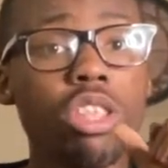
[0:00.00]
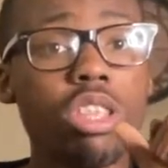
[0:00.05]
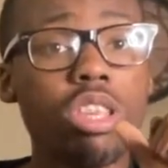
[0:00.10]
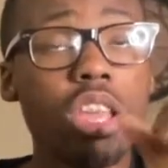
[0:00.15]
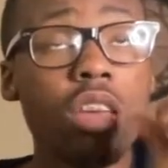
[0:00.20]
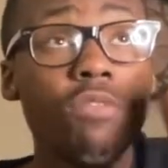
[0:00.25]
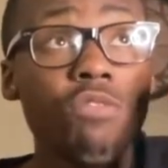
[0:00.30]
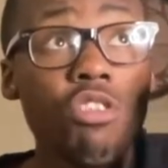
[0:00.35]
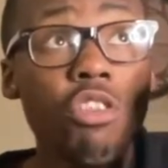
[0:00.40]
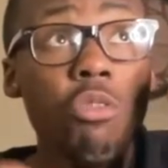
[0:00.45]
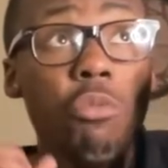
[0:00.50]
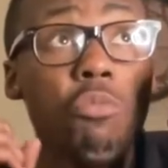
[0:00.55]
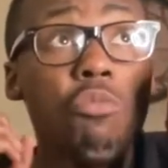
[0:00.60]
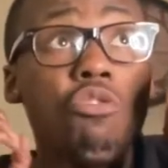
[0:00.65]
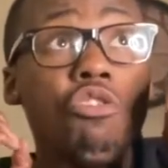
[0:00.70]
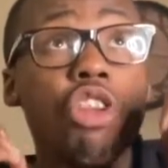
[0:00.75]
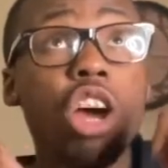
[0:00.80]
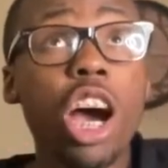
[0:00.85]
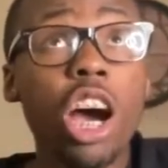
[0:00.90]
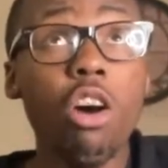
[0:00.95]
if you
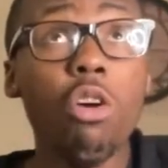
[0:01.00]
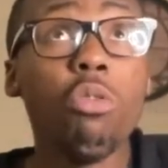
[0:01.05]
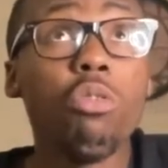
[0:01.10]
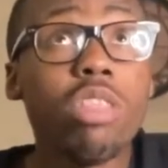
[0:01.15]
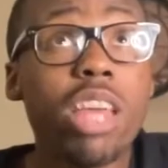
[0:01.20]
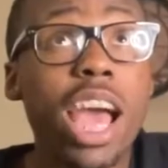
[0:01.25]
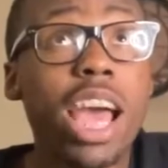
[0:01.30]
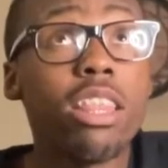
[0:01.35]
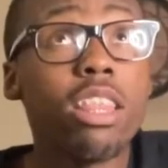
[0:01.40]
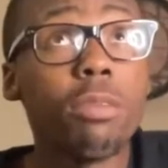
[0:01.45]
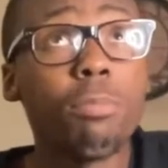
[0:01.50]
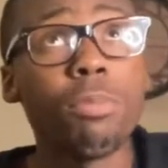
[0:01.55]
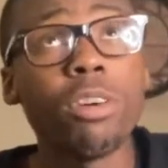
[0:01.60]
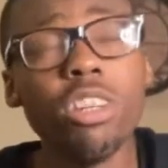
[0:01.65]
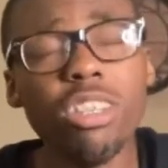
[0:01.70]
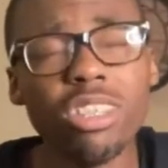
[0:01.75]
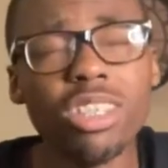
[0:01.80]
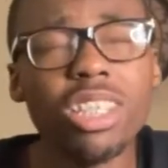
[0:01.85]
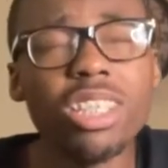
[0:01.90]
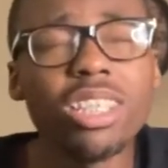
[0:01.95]
know that the
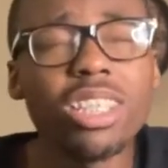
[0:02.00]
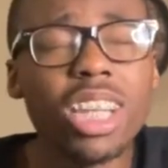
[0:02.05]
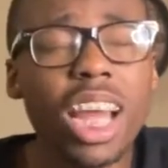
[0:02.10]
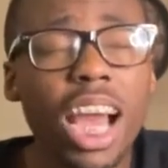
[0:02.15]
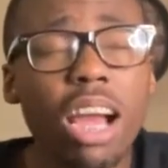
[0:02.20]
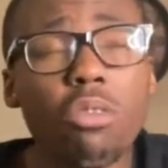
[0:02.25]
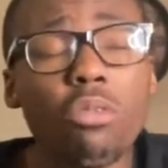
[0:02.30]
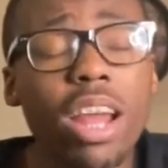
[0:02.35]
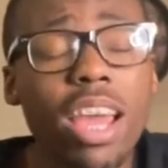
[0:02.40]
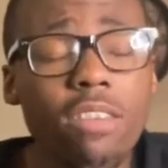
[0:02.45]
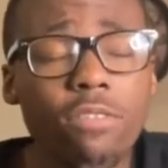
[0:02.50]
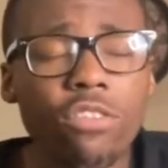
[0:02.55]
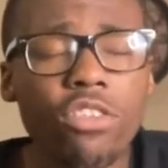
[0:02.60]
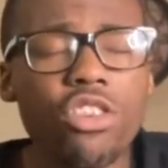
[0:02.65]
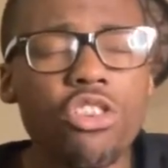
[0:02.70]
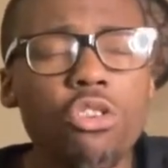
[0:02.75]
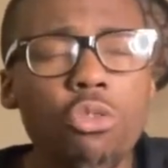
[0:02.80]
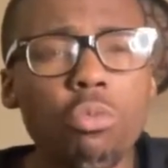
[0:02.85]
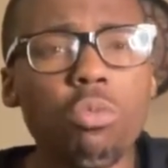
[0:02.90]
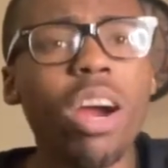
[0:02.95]
person's not right for
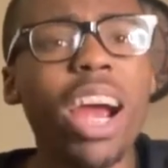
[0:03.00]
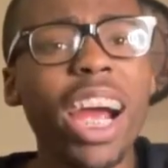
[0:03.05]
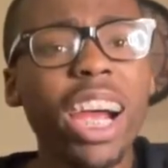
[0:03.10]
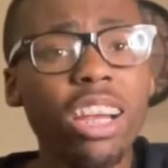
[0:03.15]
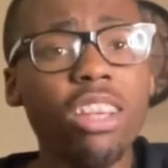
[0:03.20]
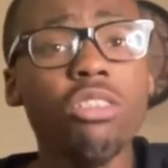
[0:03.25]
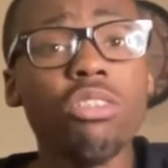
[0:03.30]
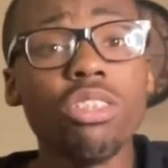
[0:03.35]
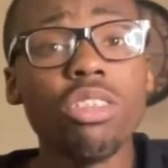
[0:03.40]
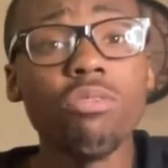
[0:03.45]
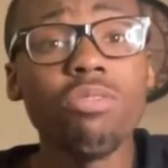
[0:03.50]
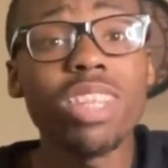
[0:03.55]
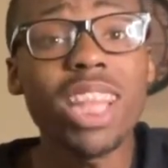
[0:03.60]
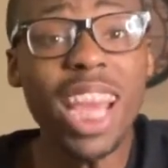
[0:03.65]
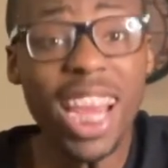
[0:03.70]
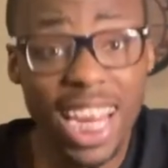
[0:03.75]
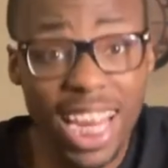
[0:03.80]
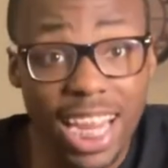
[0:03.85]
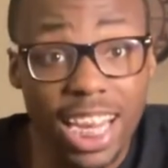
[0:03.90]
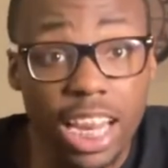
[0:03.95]
you, why are you still
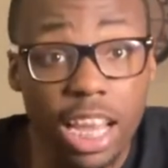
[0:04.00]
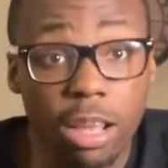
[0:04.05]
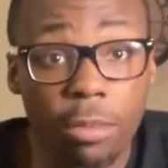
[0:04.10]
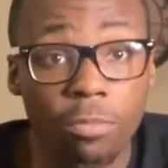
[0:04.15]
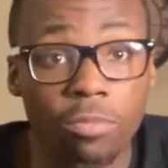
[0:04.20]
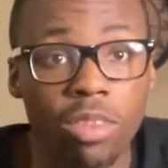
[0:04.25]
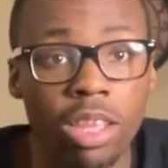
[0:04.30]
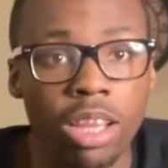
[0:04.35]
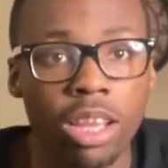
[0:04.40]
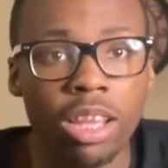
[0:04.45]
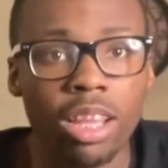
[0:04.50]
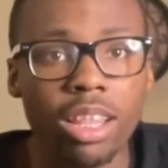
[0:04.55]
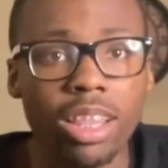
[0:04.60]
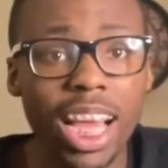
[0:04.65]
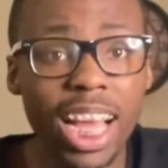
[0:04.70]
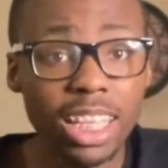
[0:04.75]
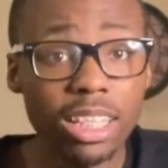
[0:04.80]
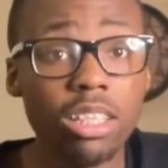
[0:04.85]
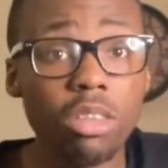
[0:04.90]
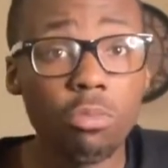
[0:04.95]
dating them?
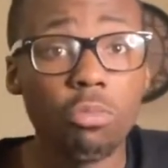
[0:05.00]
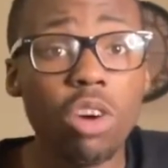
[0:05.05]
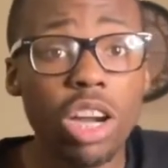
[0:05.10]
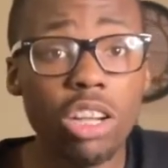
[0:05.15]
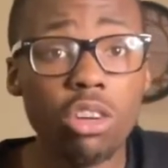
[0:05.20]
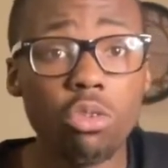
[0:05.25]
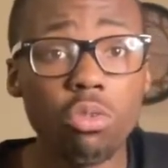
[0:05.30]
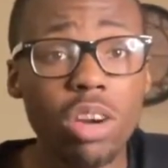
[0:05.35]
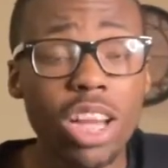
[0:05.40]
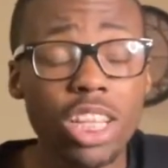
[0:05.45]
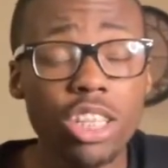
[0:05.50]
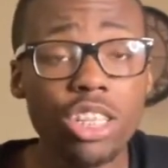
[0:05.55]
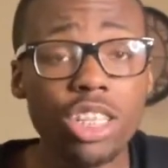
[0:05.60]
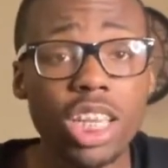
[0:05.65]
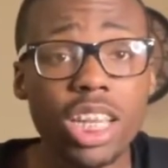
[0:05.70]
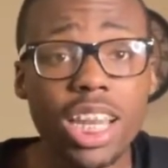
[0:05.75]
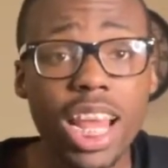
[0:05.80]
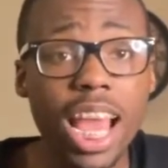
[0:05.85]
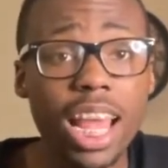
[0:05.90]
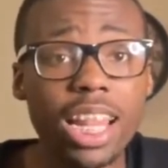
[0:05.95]
That's the one
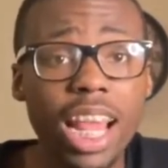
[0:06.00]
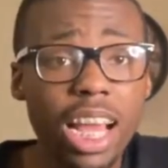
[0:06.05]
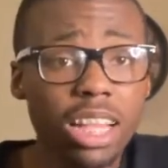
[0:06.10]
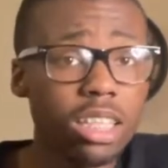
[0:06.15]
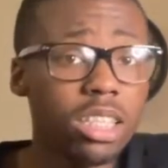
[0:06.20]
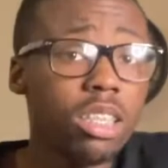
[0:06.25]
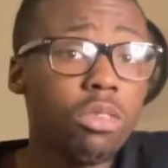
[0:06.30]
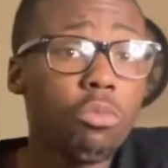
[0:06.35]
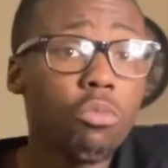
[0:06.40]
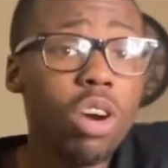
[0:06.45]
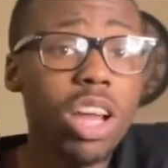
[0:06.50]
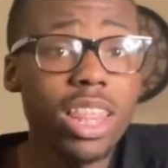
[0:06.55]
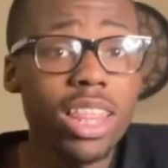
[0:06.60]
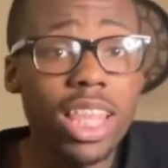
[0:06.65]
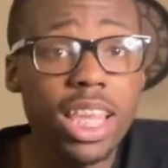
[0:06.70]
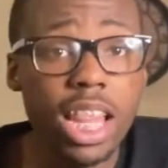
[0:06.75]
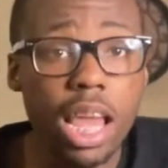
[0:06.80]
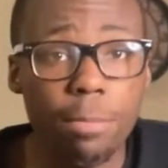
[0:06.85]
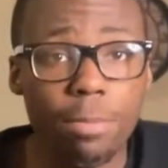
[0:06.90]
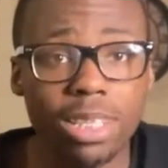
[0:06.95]
question that that's the one
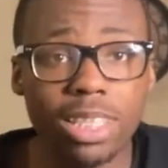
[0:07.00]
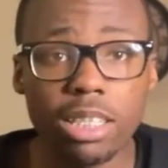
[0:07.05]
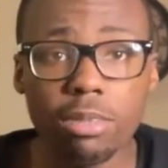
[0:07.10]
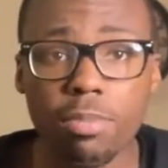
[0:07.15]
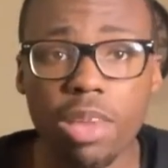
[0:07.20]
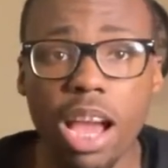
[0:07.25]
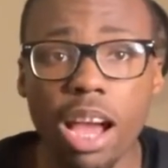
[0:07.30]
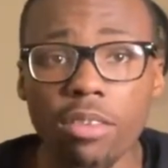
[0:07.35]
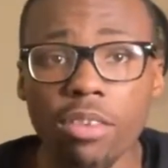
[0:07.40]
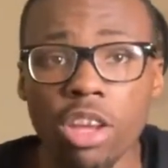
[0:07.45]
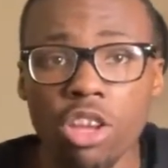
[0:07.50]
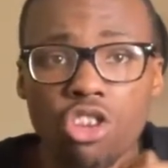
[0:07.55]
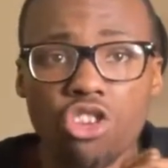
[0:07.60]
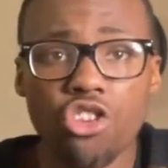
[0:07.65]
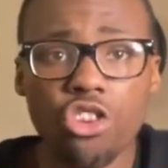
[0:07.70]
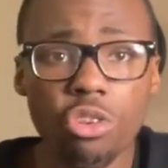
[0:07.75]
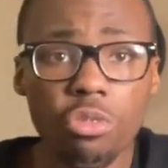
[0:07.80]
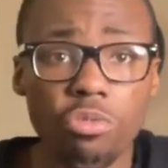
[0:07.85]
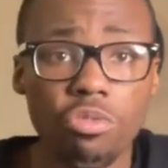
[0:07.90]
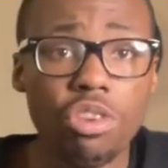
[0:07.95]
thing that pisses me off.
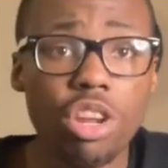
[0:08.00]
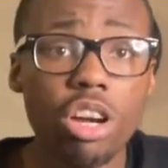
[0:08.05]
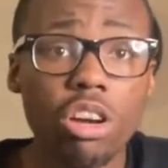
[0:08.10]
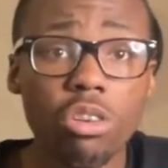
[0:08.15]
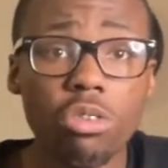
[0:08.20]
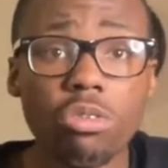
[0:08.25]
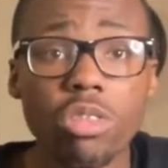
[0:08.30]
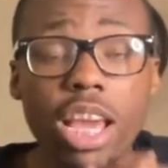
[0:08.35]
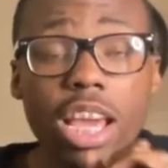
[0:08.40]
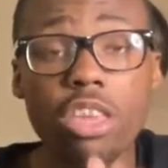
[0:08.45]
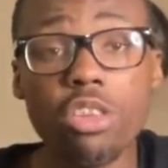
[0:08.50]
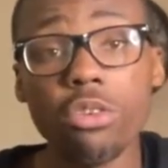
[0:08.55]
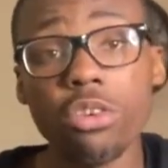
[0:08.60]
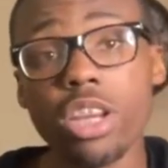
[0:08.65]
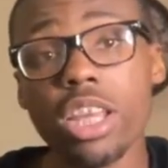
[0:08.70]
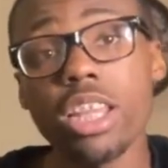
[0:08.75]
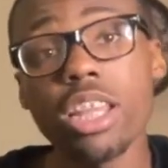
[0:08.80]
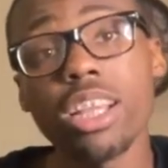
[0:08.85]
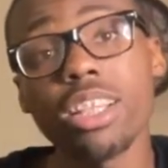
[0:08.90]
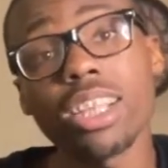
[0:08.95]
You know that you're
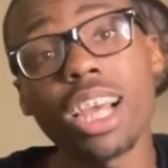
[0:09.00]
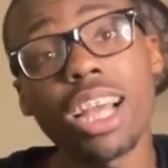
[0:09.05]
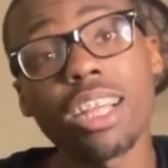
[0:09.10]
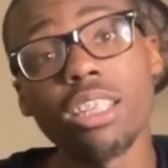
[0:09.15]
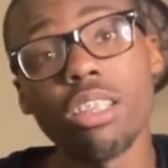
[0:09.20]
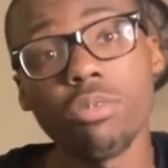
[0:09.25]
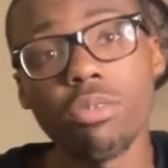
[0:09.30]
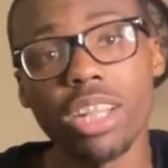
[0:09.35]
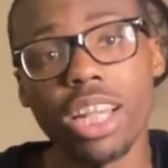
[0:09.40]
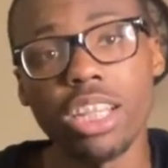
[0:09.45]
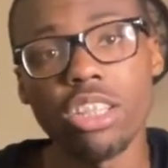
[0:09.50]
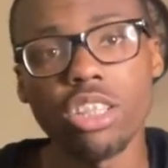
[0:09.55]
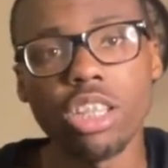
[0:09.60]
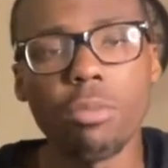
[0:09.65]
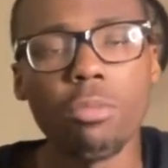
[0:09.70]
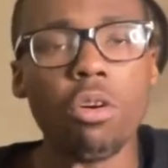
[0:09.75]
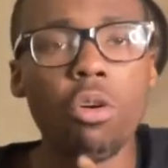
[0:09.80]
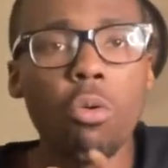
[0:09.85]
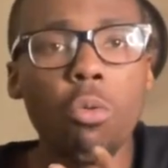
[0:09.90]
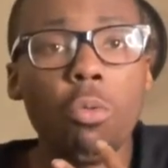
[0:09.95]
in a toxic
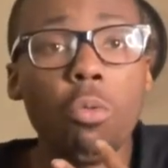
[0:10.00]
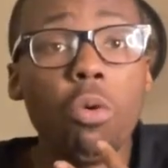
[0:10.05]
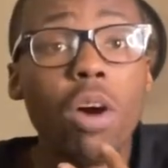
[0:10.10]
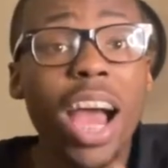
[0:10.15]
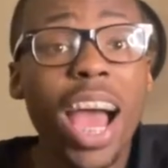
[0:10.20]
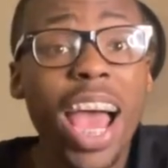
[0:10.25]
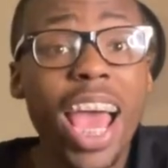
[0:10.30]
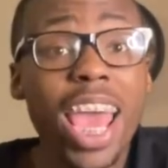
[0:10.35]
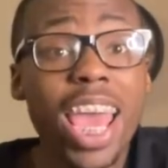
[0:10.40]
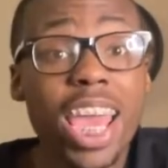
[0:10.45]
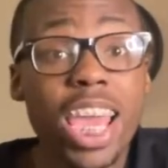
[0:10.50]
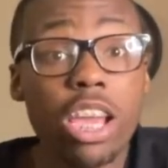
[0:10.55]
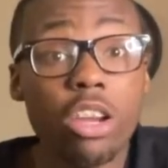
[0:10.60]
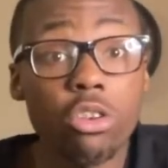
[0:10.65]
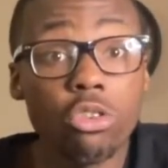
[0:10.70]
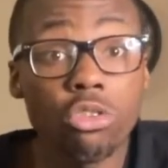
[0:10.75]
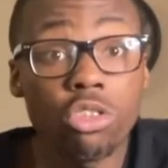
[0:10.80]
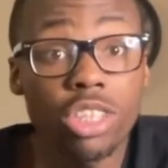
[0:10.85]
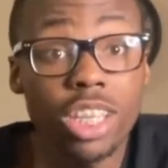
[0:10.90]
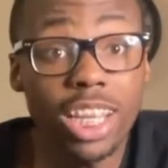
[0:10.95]
relationship. Why are
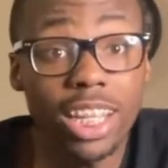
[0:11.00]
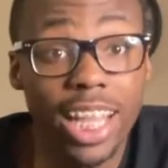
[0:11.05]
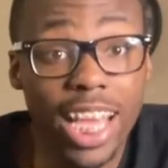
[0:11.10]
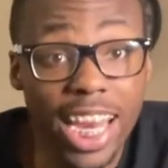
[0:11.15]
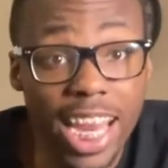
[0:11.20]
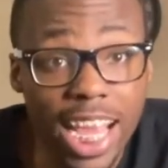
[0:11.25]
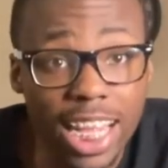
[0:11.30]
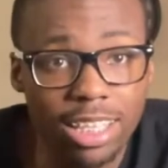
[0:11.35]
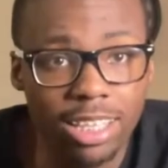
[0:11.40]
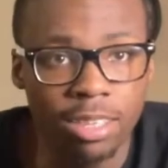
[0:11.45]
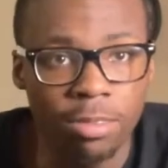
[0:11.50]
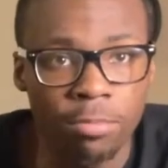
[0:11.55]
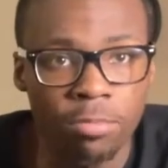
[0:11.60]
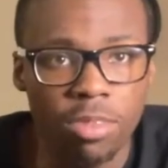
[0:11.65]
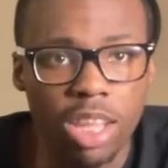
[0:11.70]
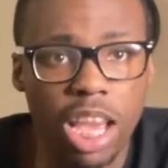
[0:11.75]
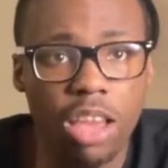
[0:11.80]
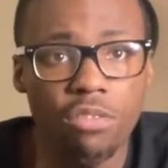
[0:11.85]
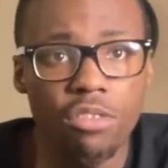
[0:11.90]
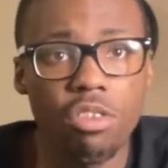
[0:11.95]
you still in it
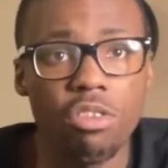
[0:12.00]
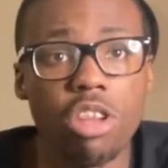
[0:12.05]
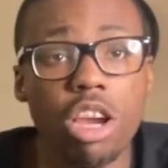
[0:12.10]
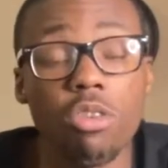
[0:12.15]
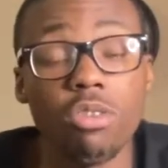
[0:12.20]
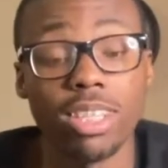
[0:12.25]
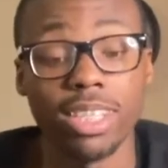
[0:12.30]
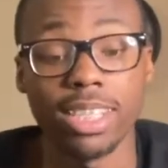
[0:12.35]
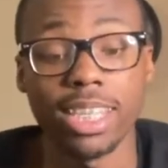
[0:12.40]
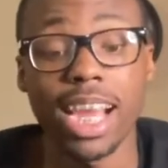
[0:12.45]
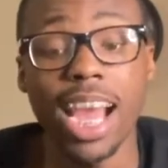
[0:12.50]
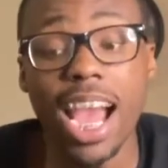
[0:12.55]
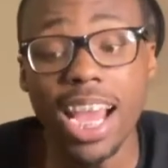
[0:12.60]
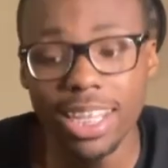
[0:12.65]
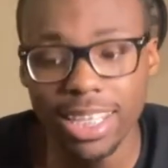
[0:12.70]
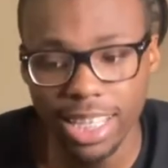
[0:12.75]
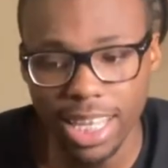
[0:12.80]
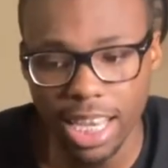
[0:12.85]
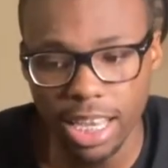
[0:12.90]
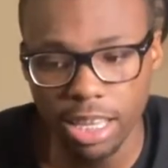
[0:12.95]
if you know it's
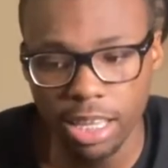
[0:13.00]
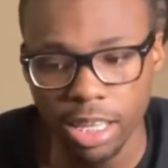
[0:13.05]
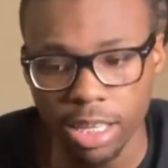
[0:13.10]
toxic?